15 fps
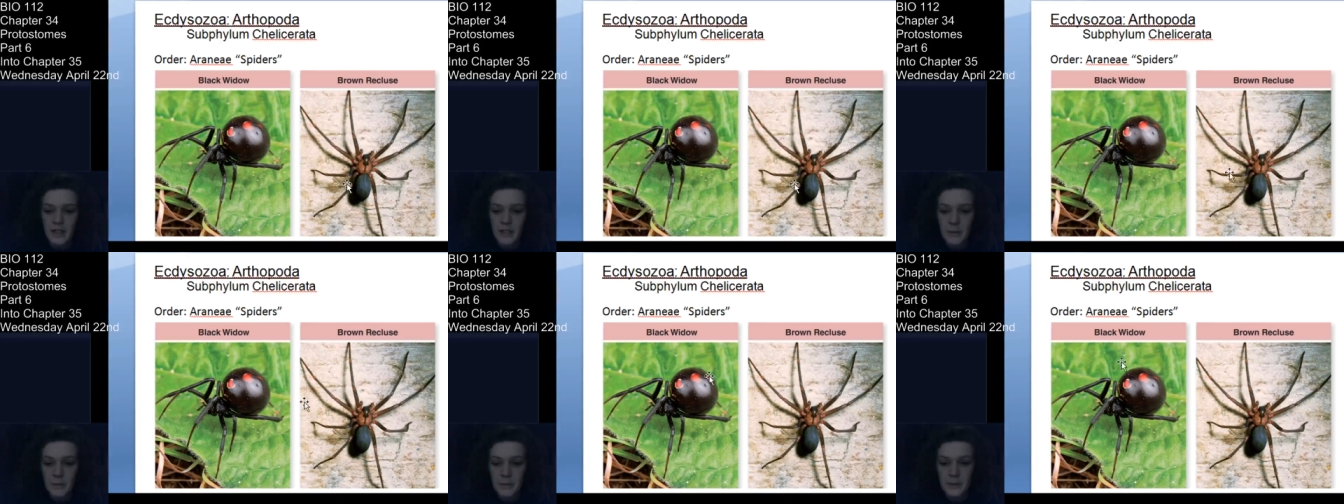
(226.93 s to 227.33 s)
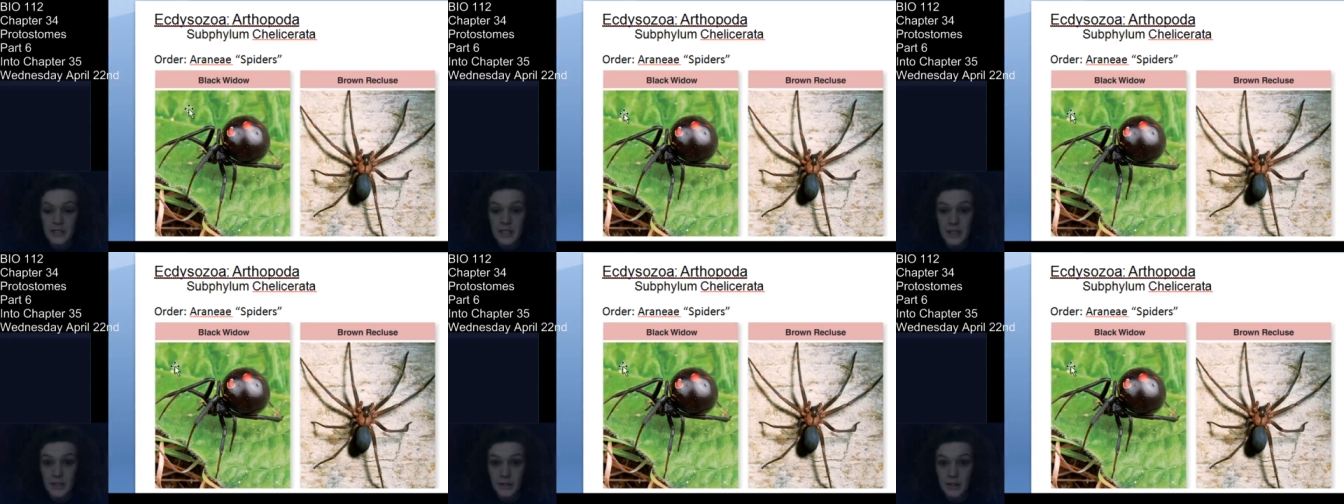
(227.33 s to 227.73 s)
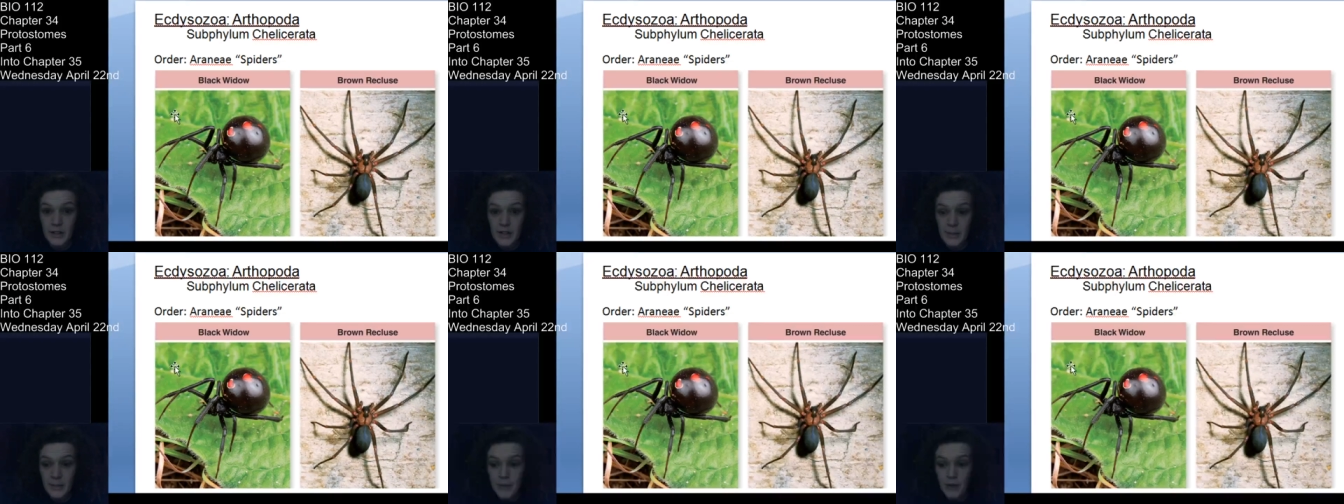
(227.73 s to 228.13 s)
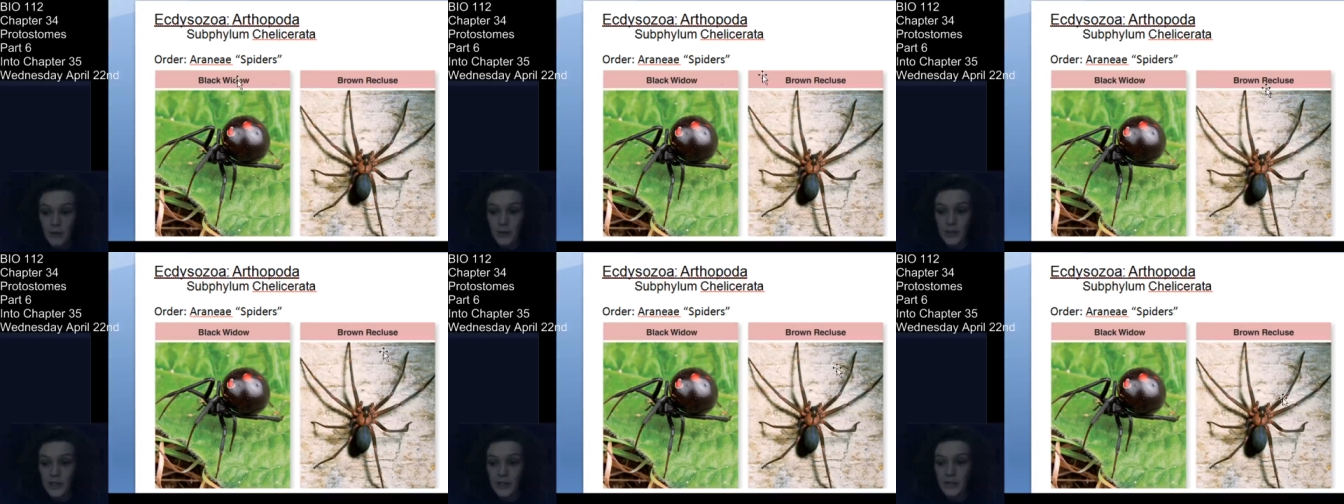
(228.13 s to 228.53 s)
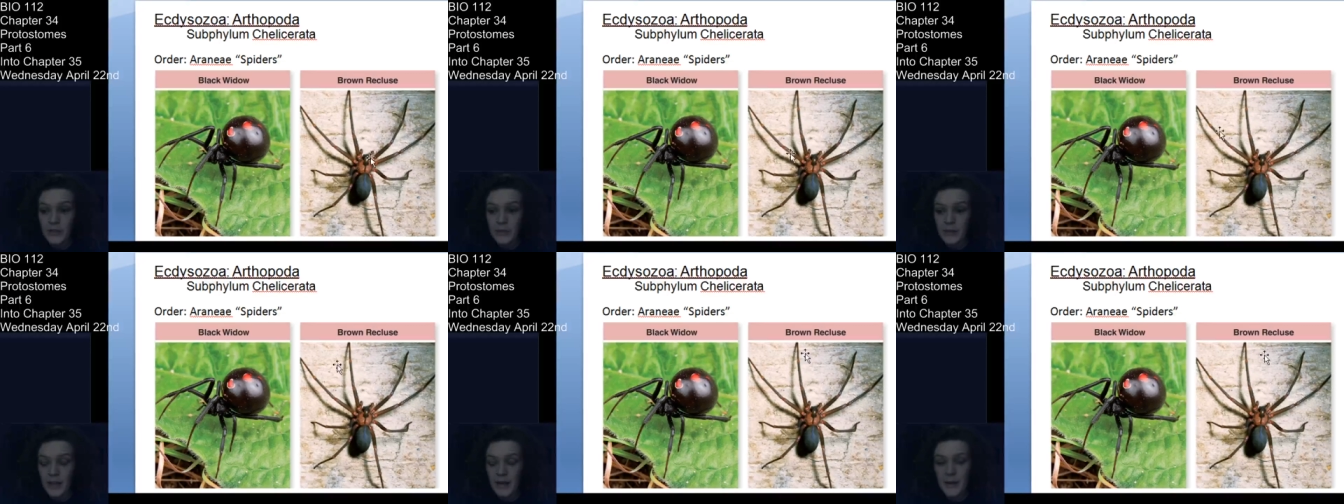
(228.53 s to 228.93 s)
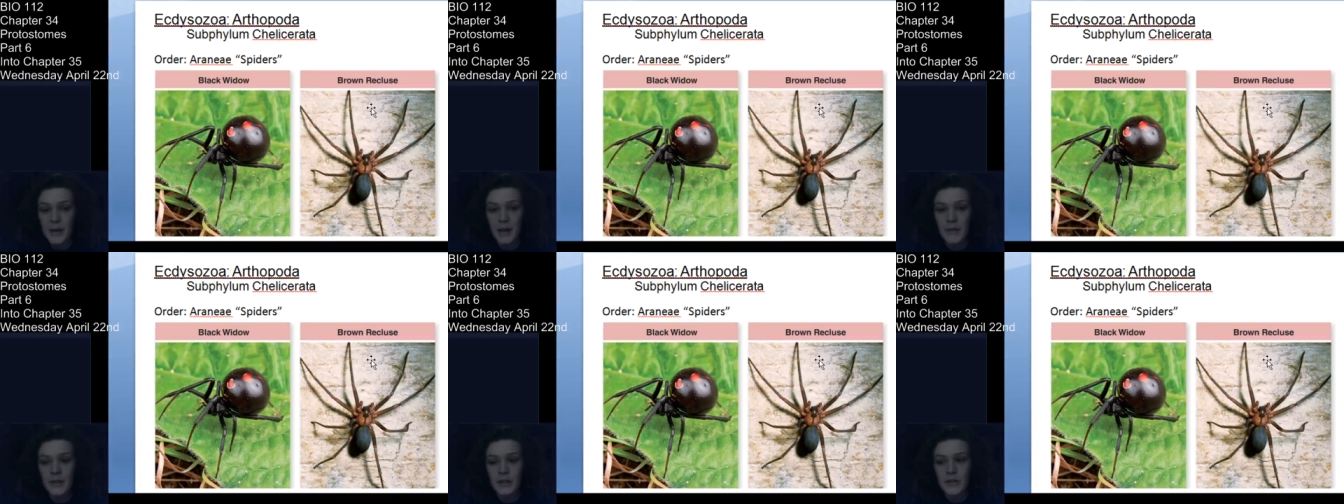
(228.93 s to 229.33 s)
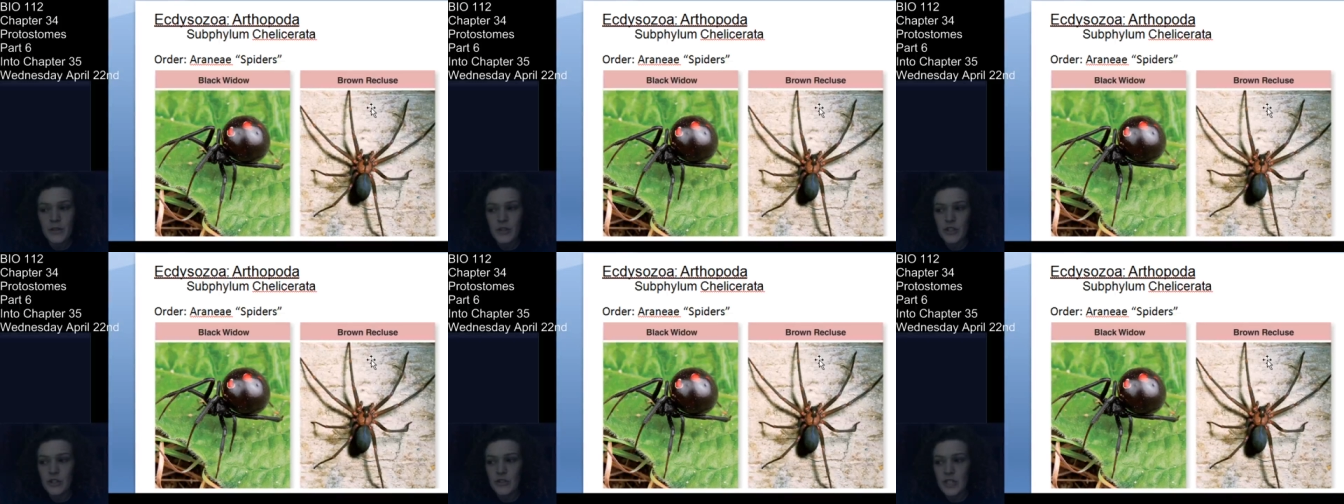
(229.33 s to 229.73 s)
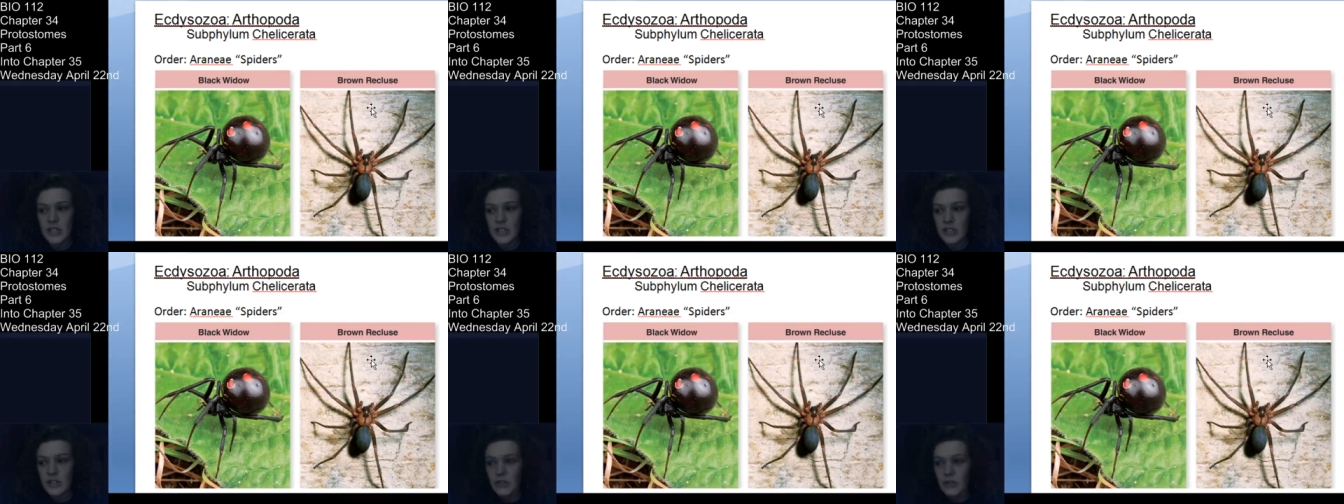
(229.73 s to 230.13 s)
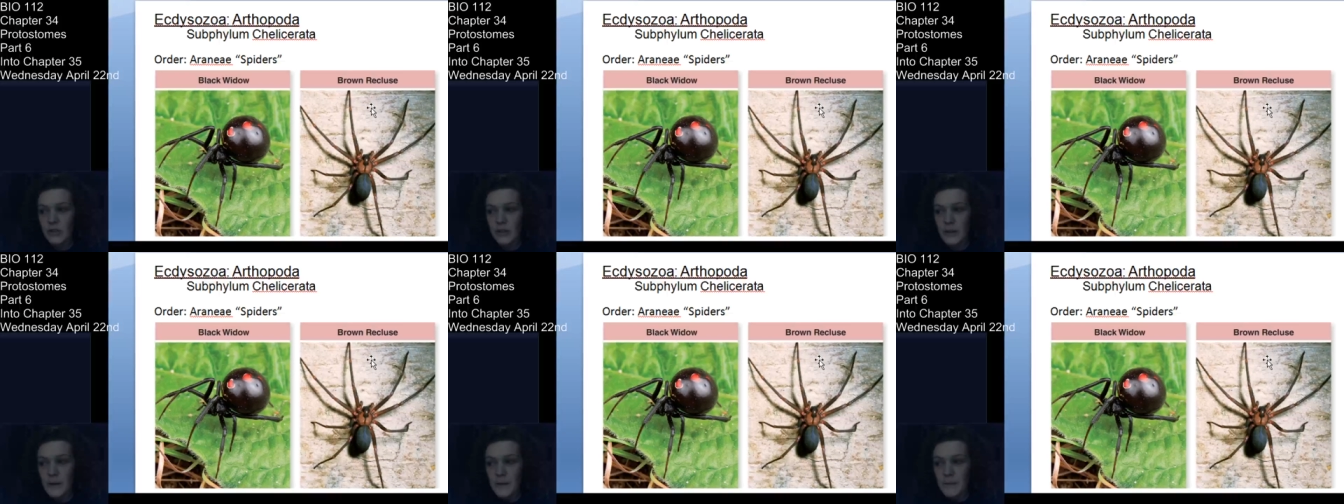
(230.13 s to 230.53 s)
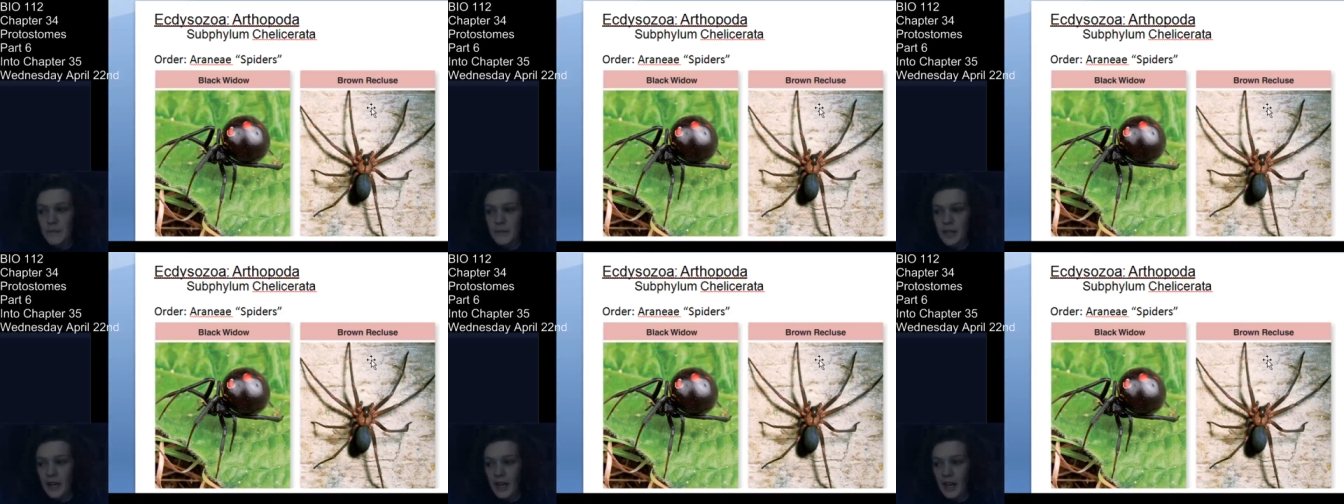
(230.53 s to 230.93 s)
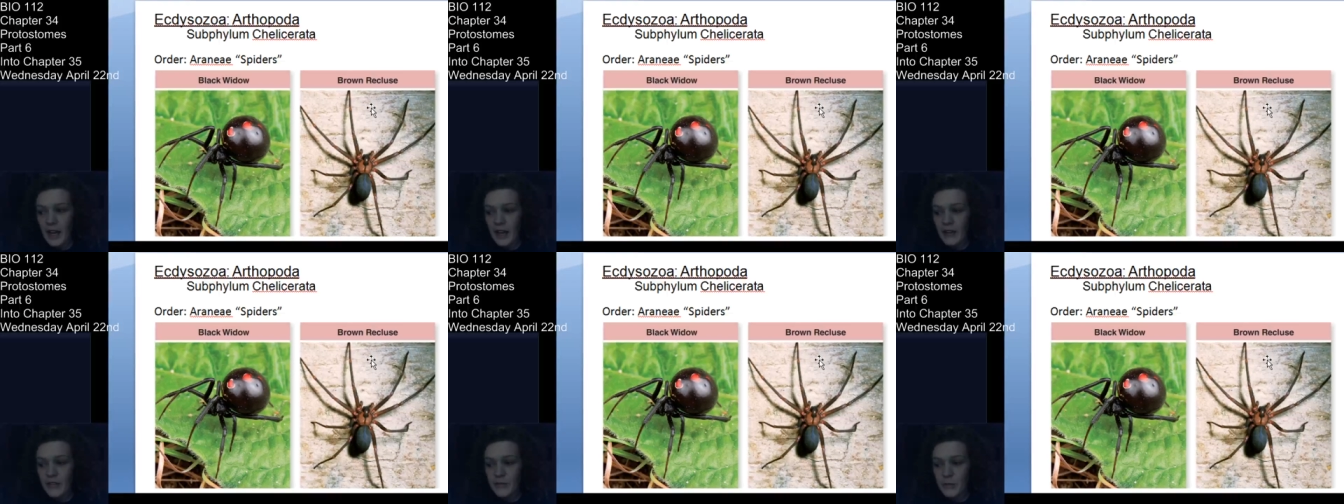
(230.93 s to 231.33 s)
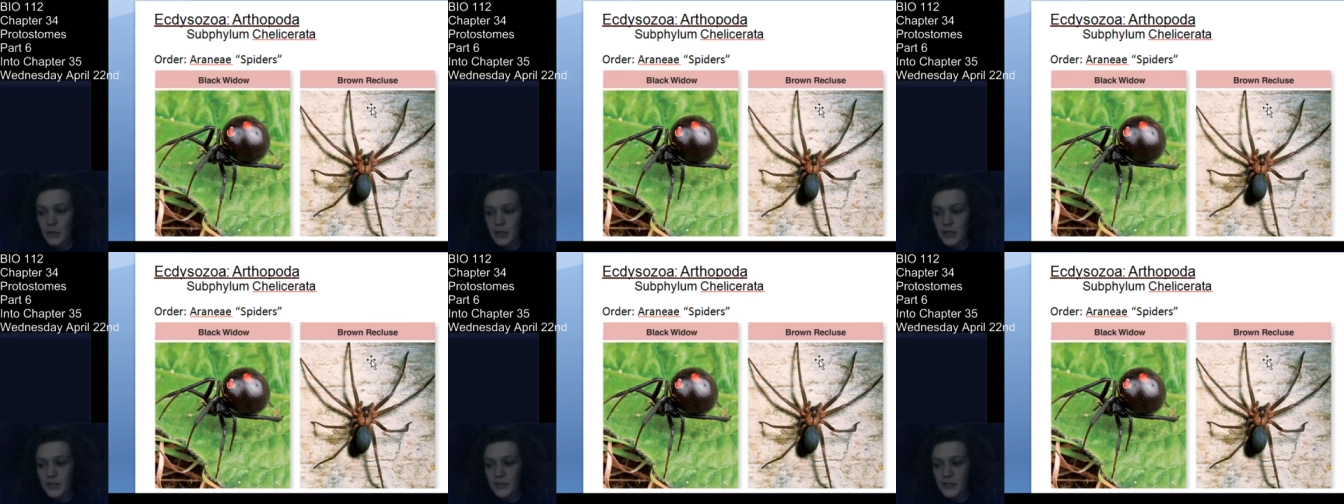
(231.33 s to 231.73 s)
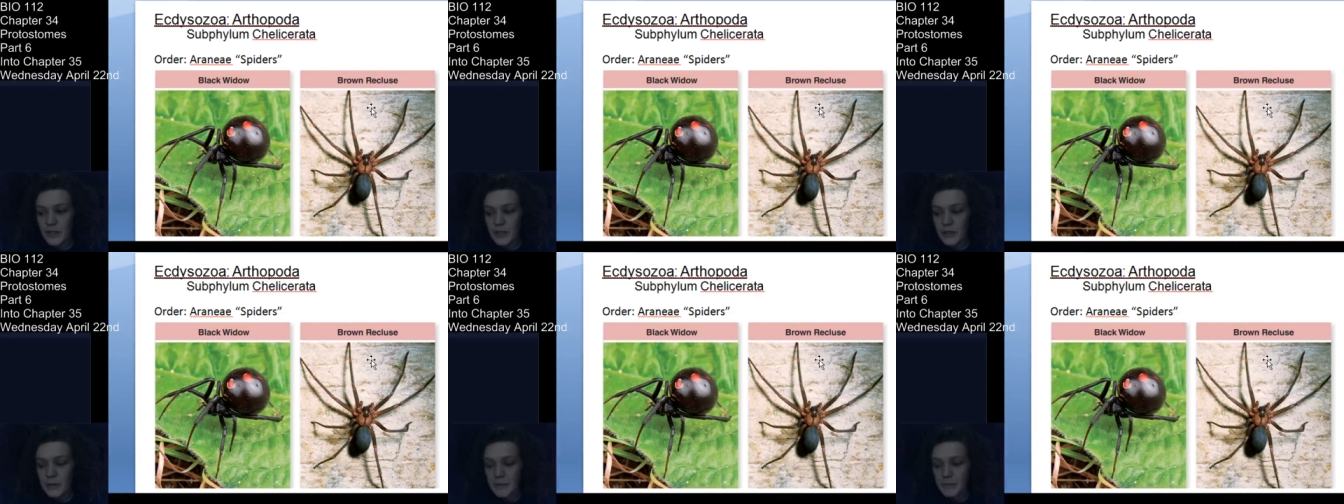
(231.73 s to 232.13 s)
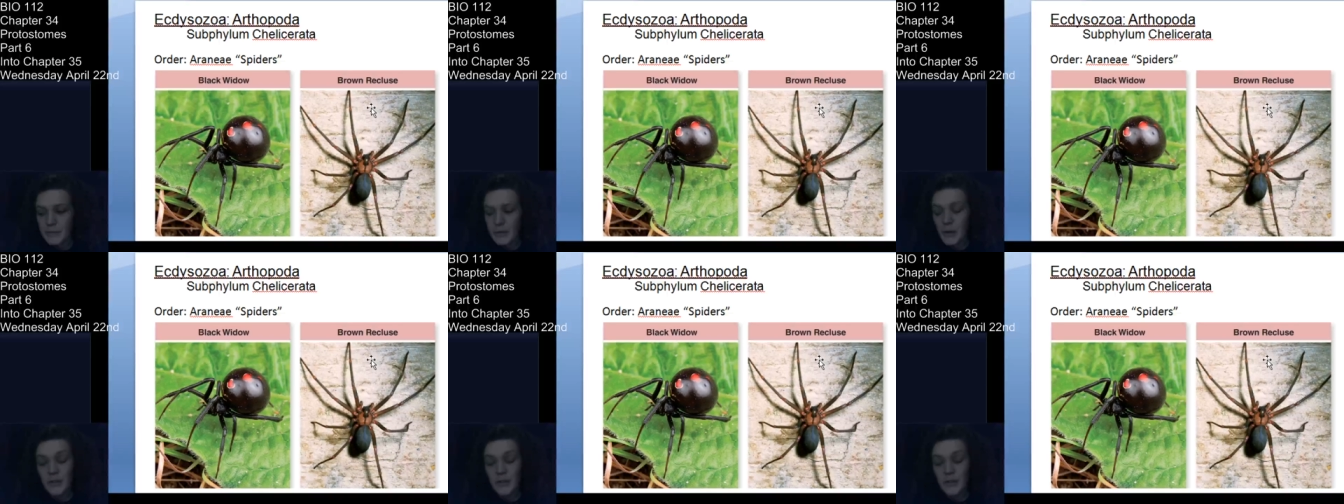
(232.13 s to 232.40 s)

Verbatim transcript: um, particularly the black widow. The brown recluse, you tend to have more of uh,